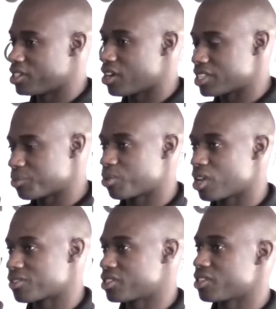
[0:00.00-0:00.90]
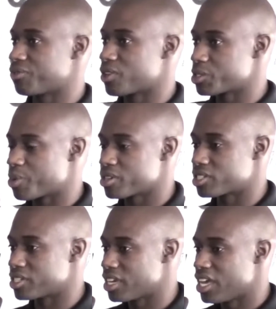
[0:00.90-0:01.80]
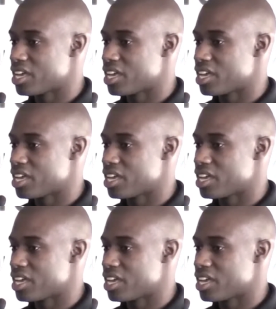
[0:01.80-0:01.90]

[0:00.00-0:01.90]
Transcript: you know, as a parole officer, you're the first person